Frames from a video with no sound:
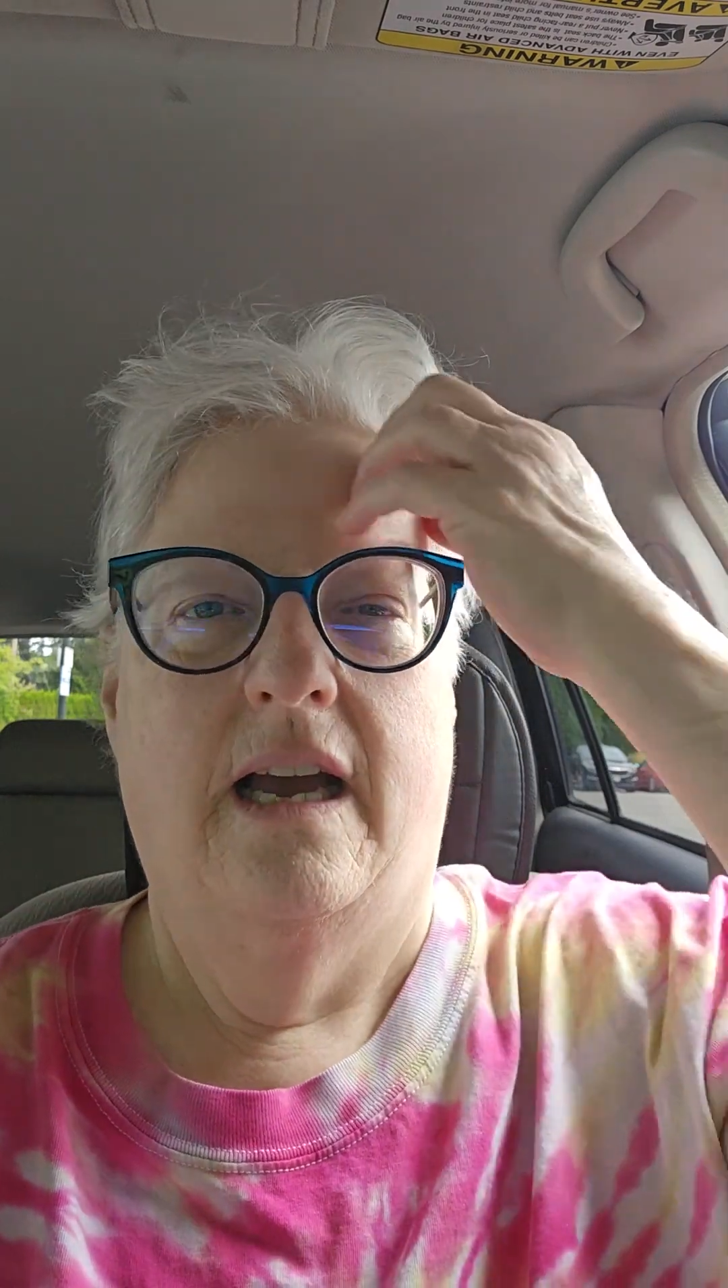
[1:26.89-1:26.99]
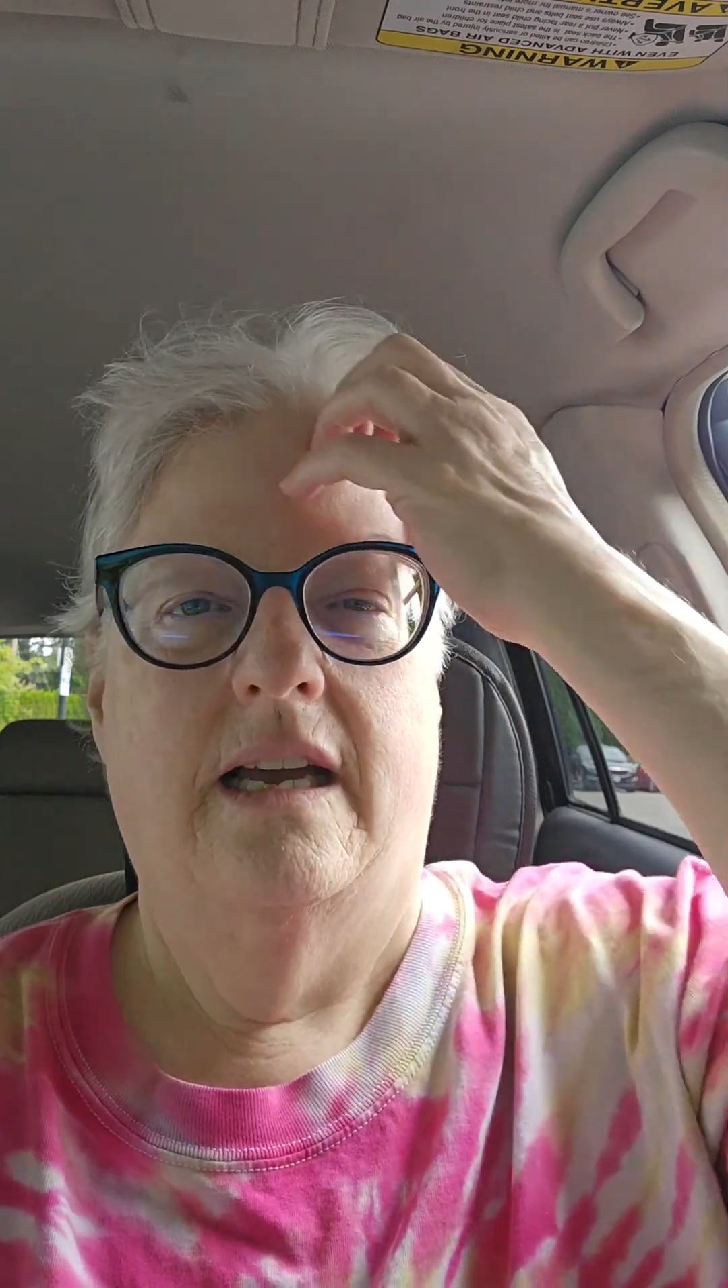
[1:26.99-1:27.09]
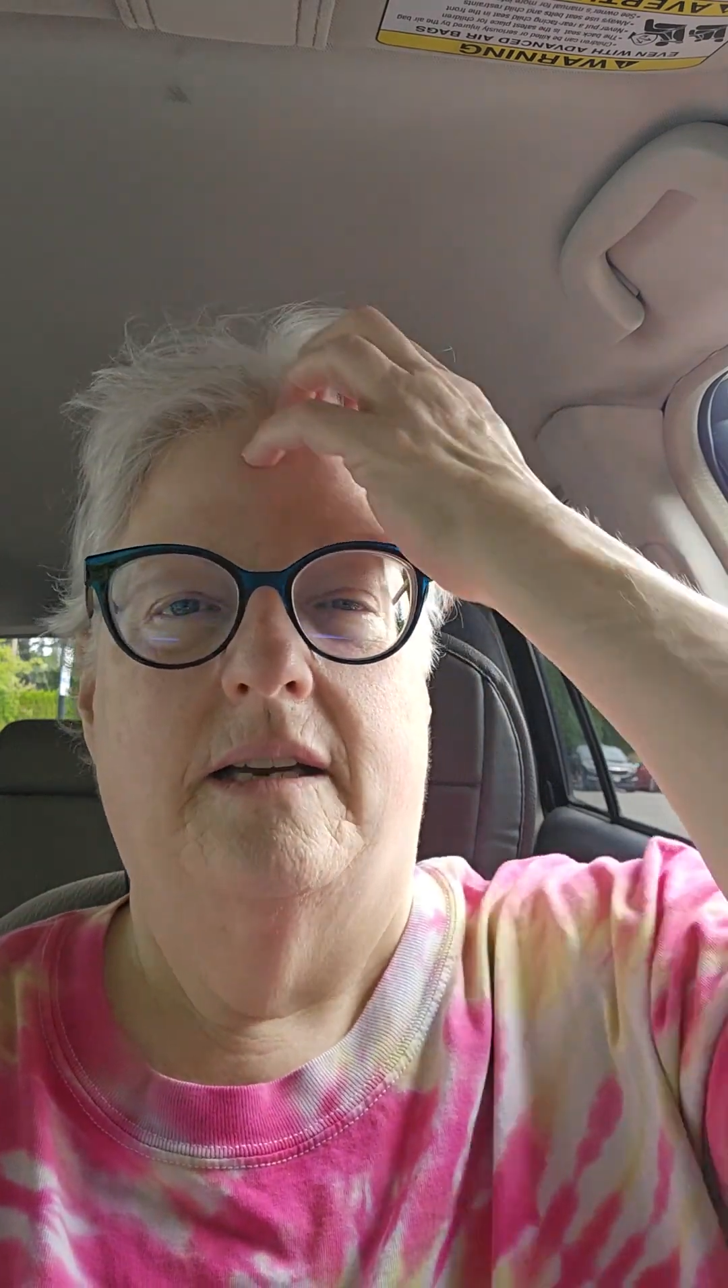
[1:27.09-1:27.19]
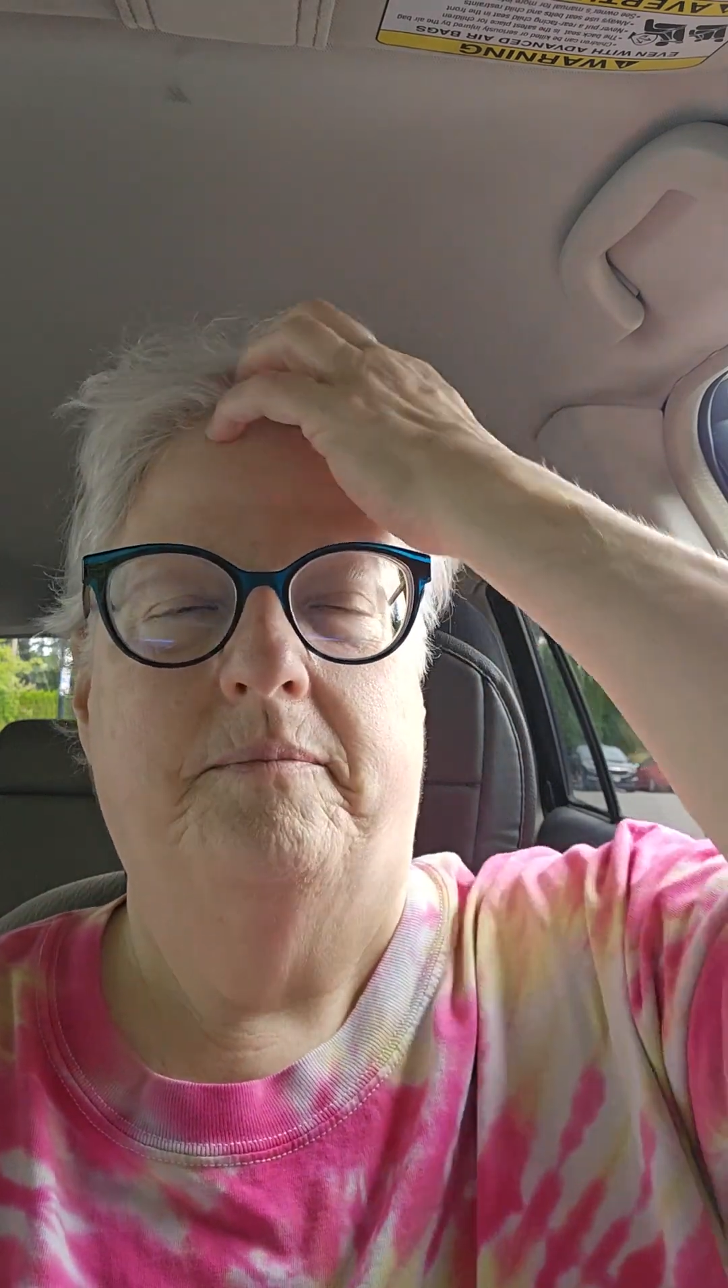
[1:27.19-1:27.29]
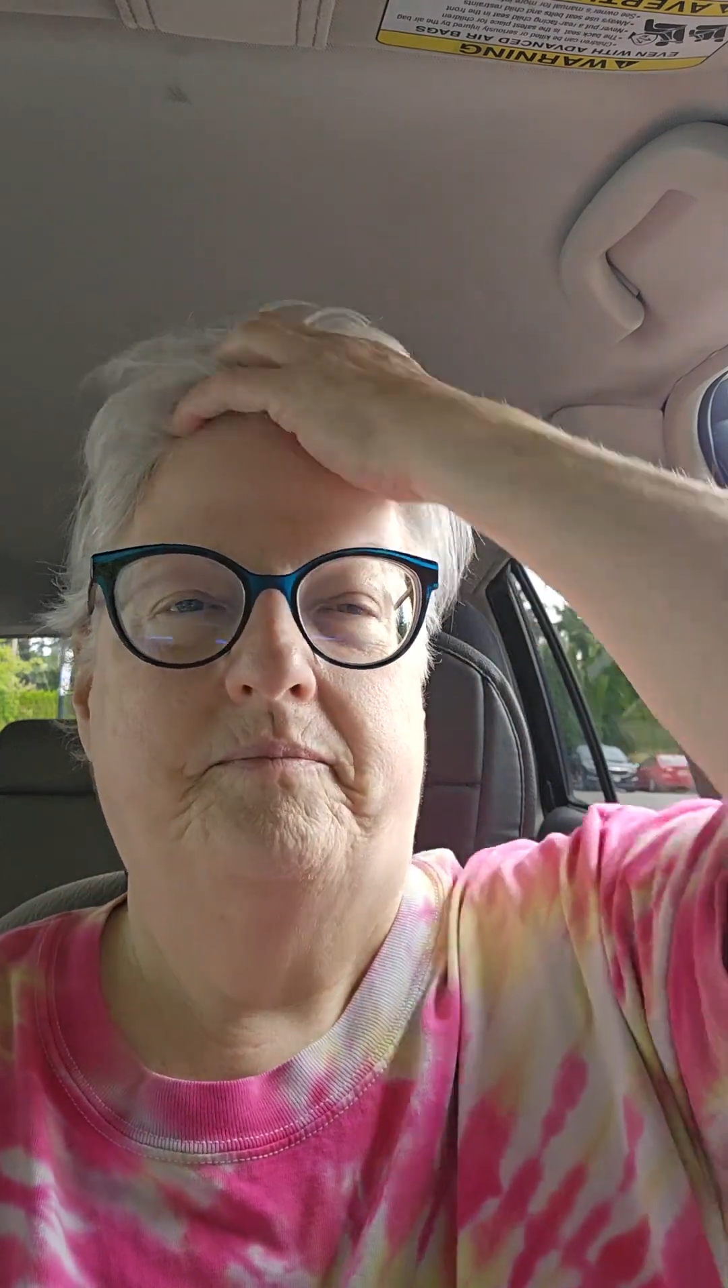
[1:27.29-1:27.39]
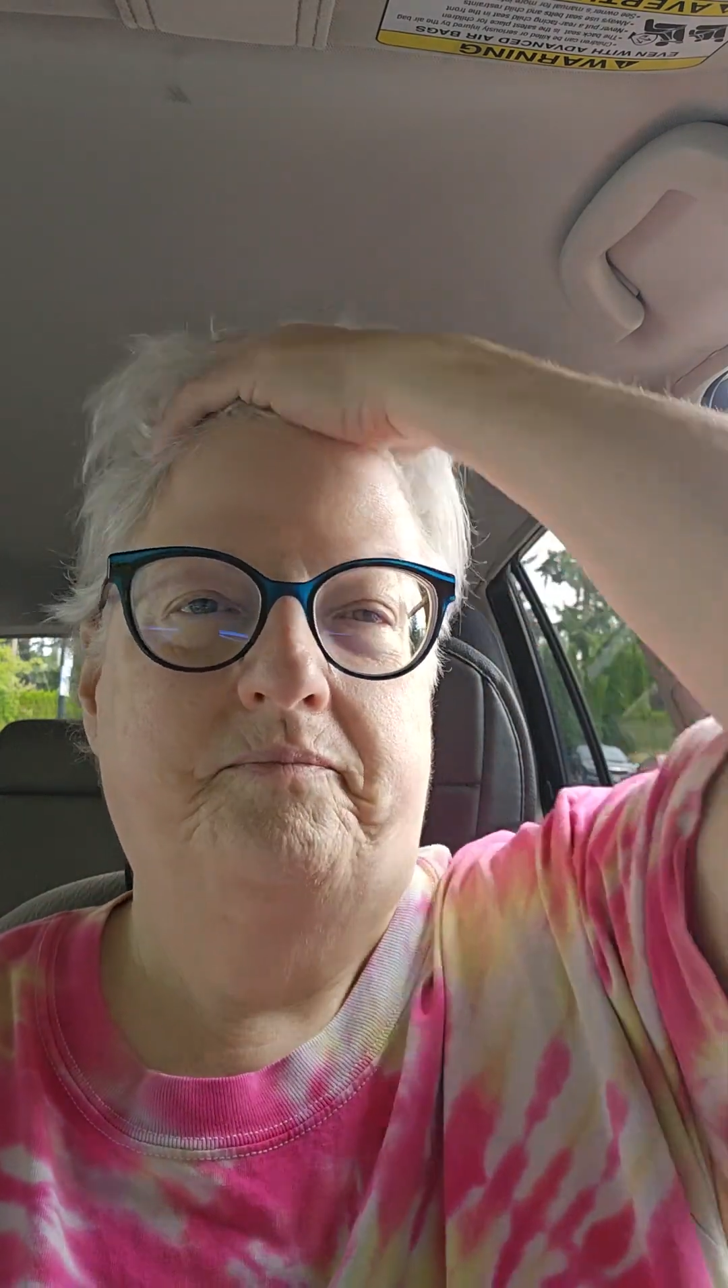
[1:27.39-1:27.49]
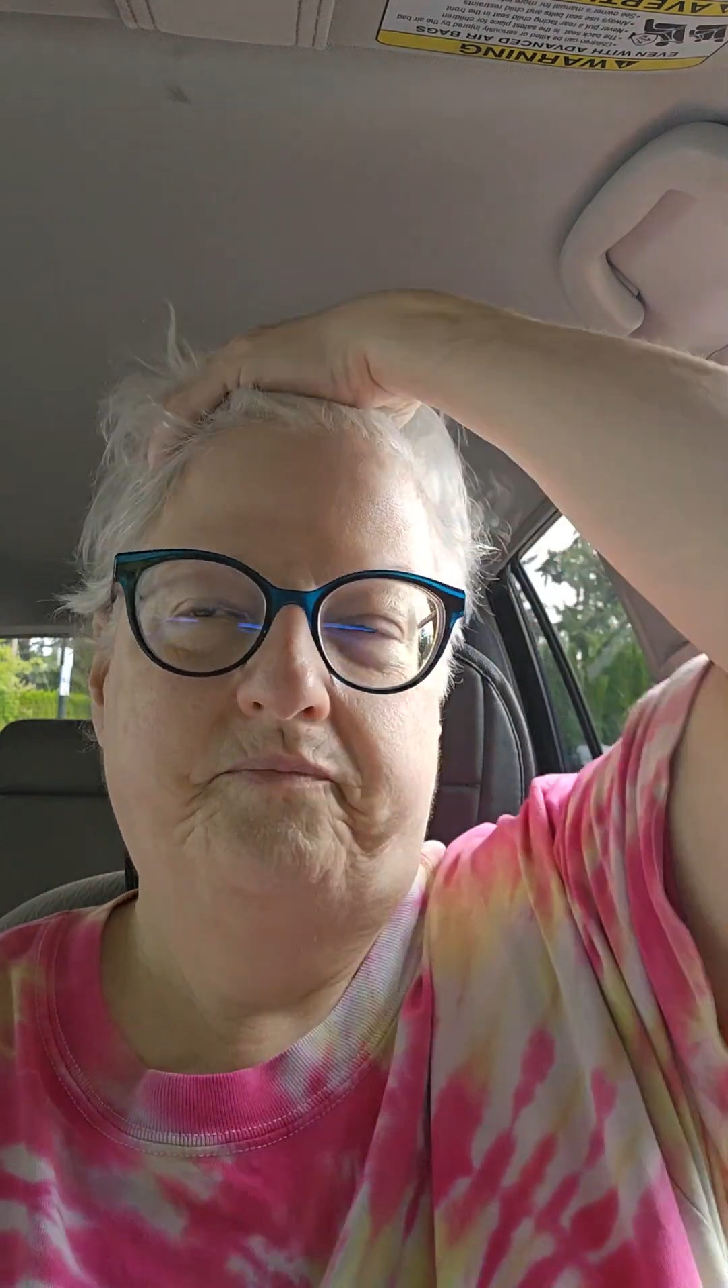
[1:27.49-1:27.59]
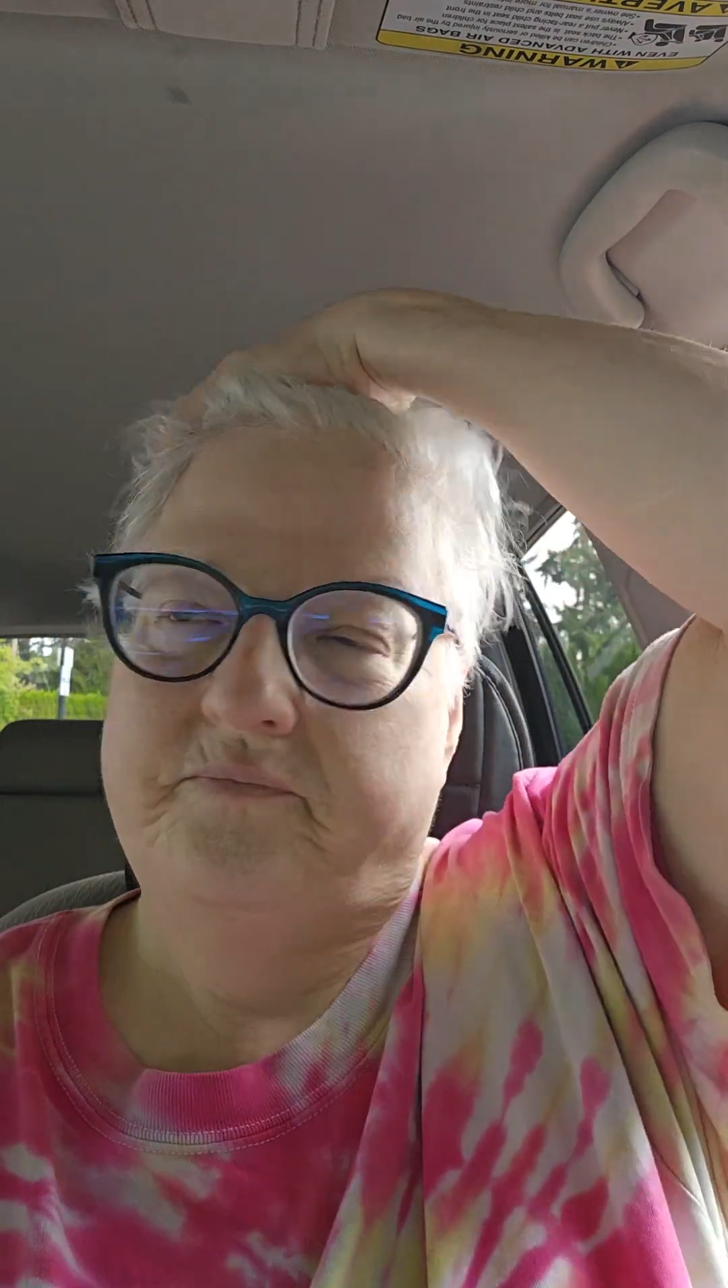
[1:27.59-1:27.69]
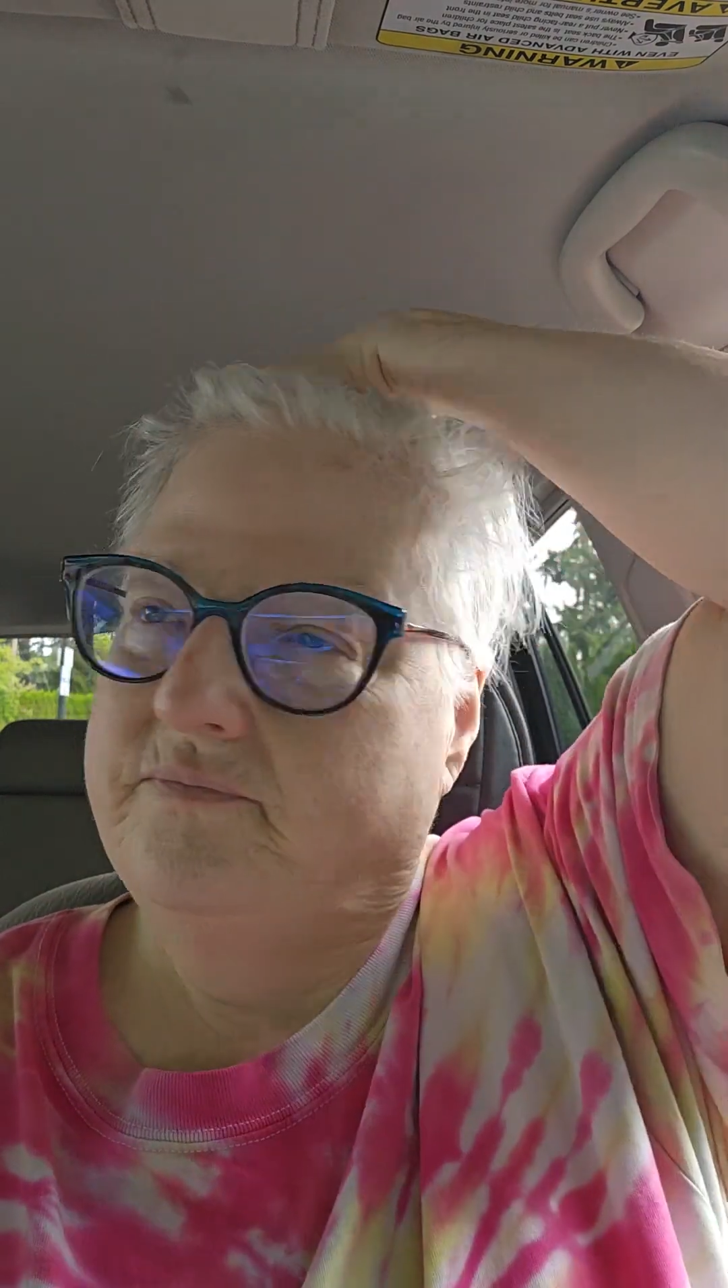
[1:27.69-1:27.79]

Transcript: Um,